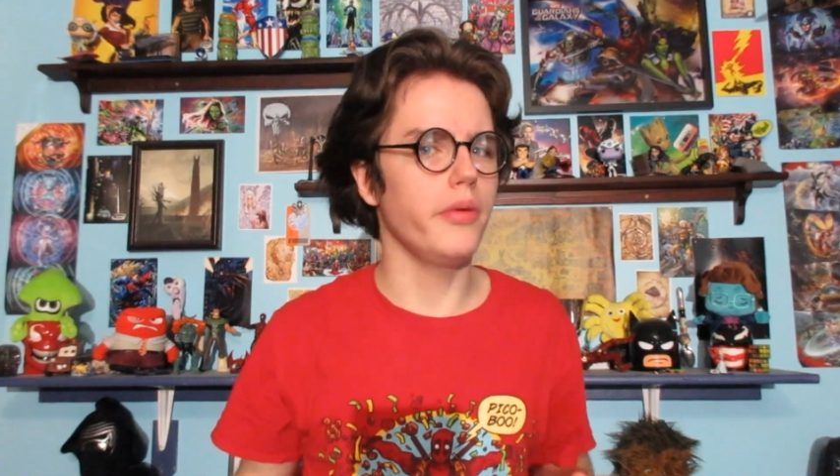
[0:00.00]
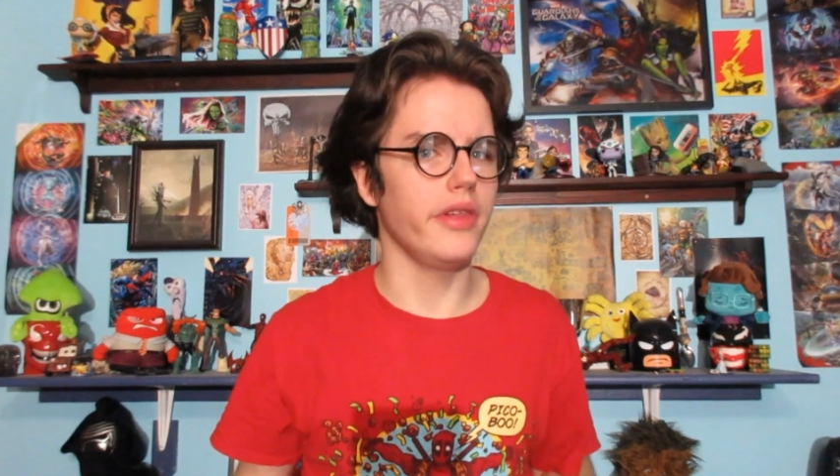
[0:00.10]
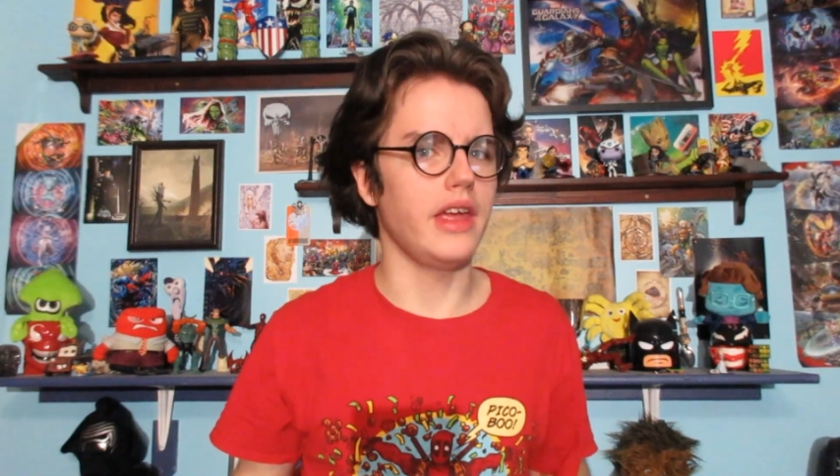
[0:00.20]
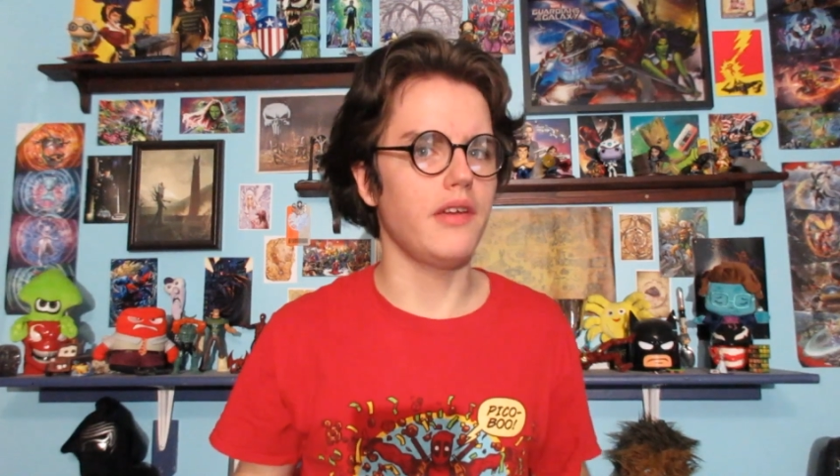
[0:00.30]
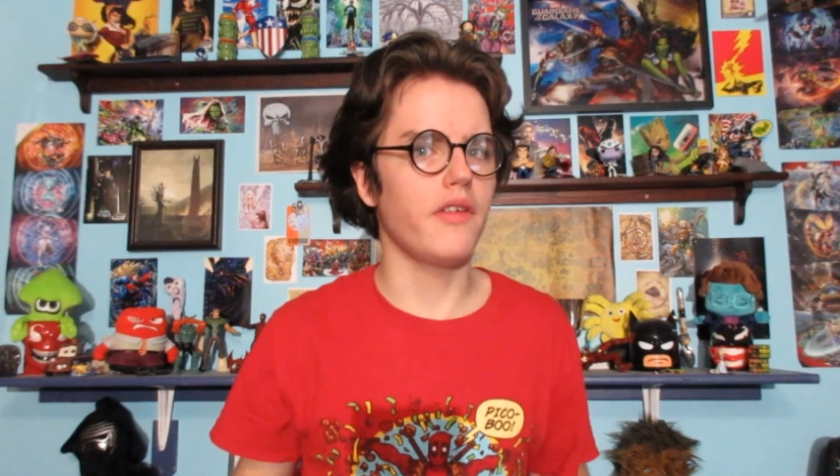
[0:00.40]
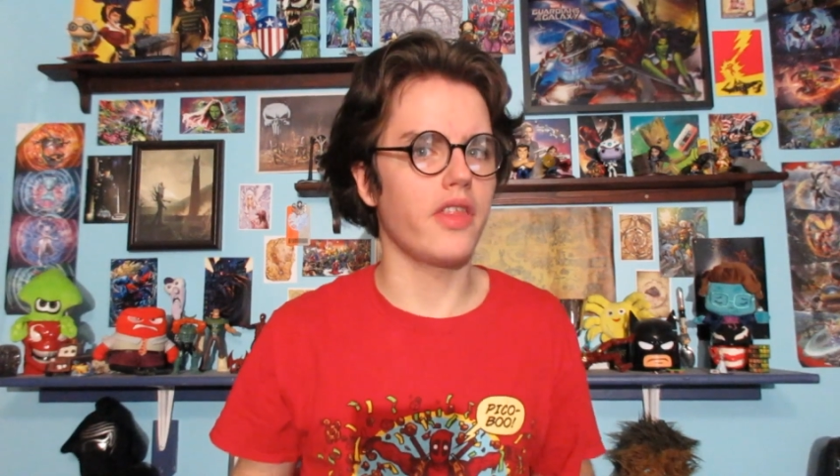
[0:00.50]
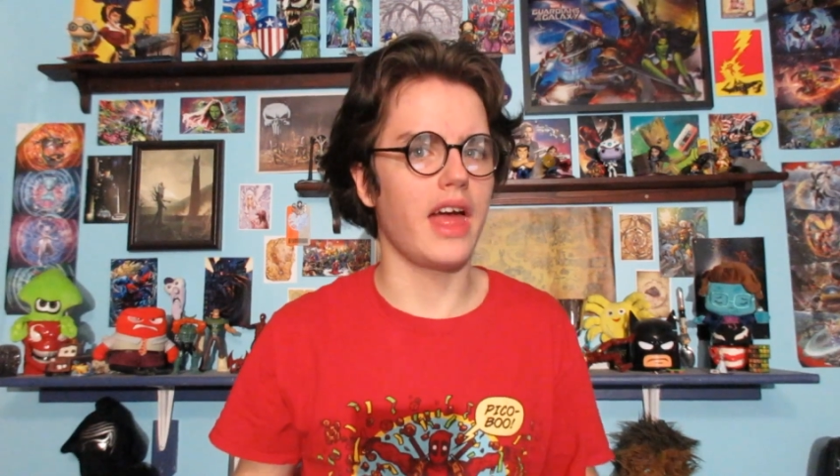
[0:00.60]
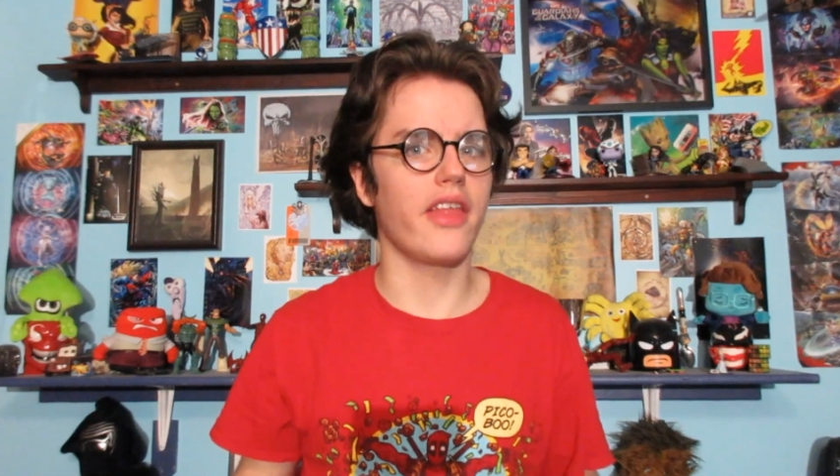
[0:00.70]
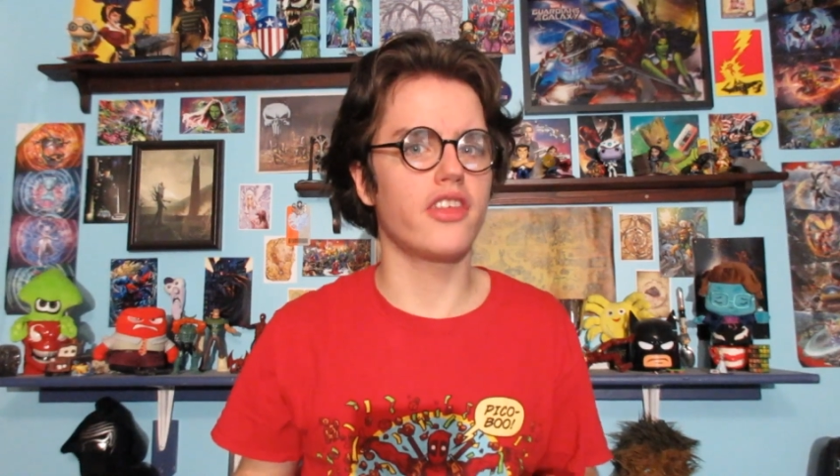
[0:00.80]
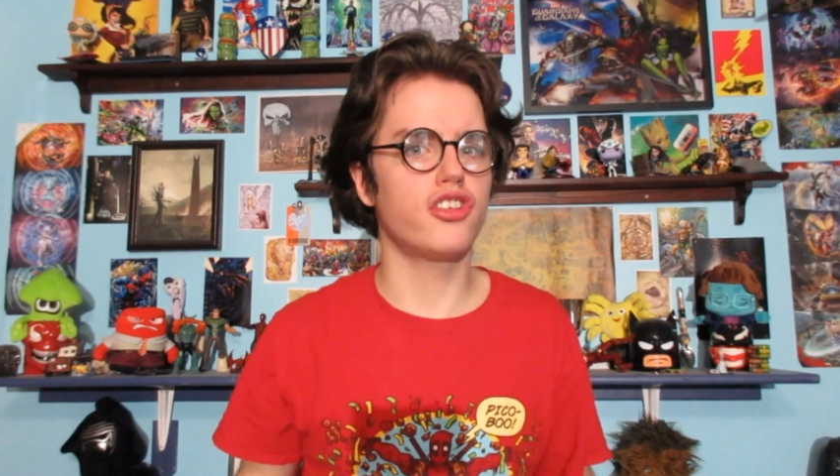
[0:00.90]
believe
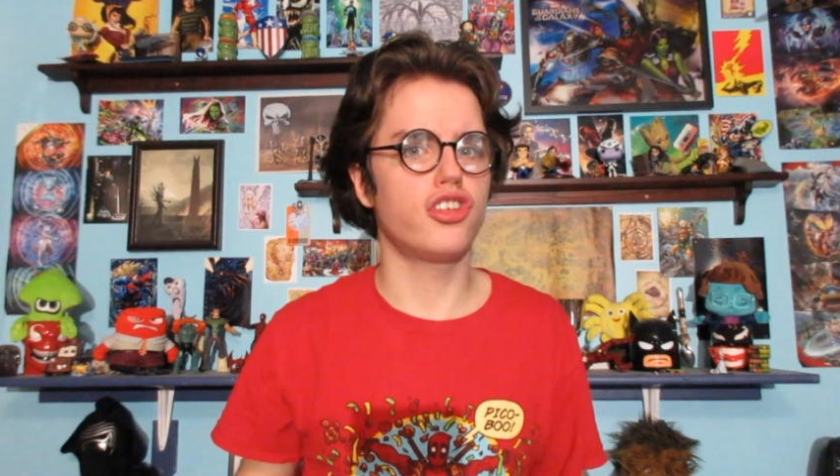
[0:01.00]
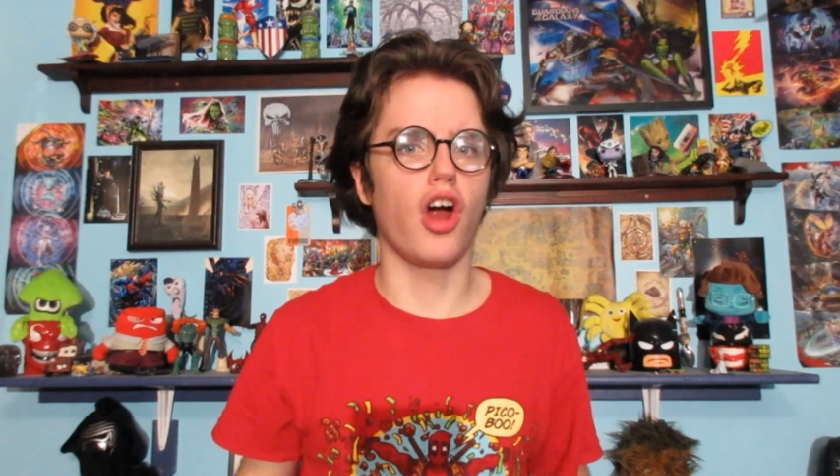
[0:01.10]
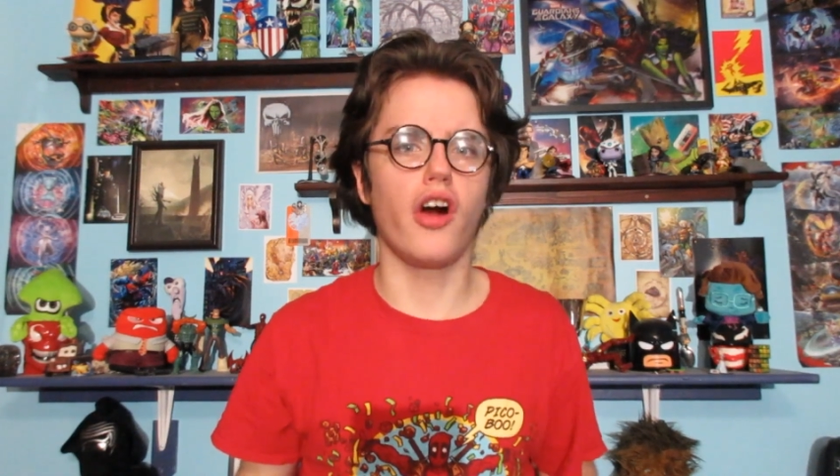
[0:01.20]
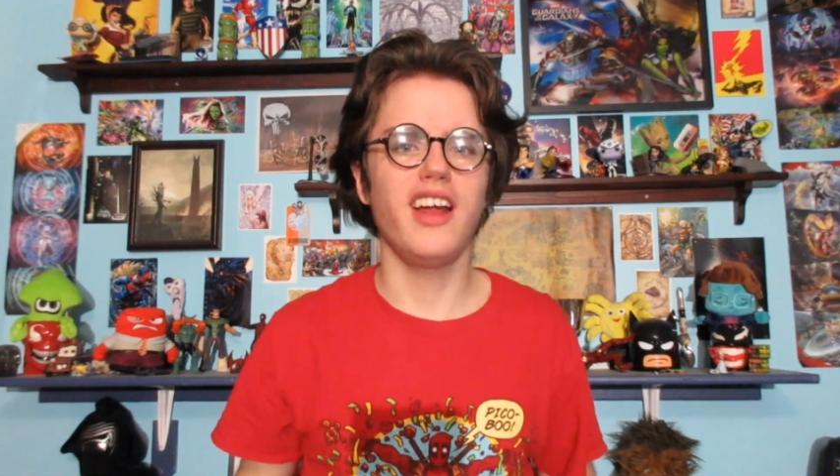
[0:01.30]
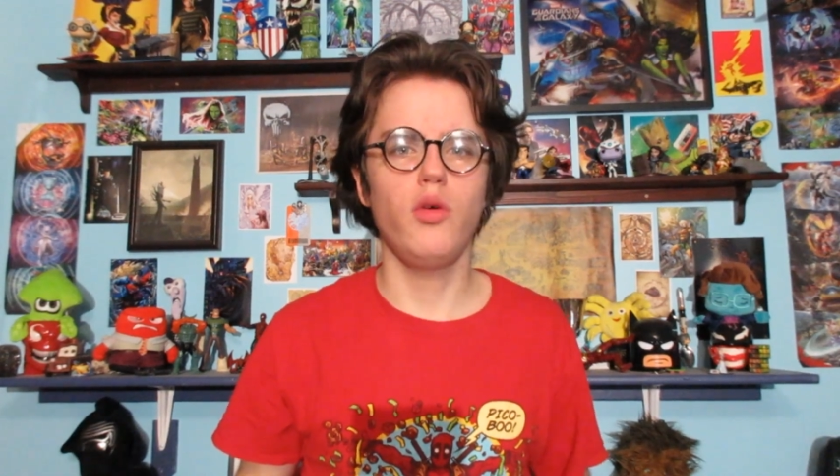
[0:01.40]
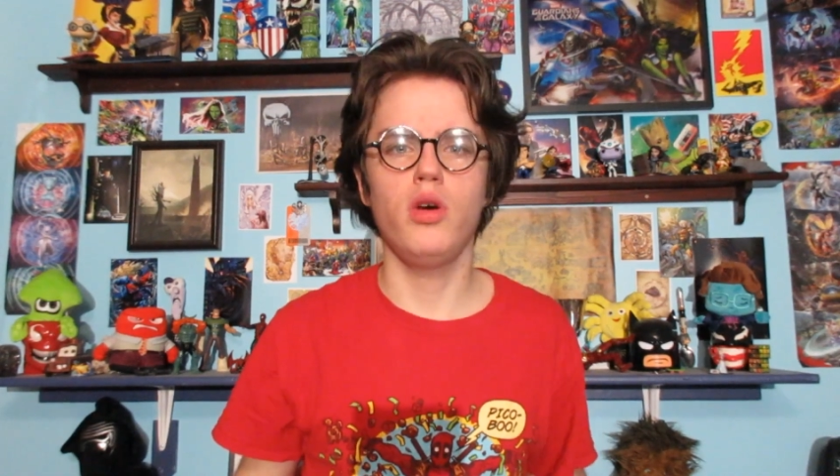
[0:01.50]
that the Chitauri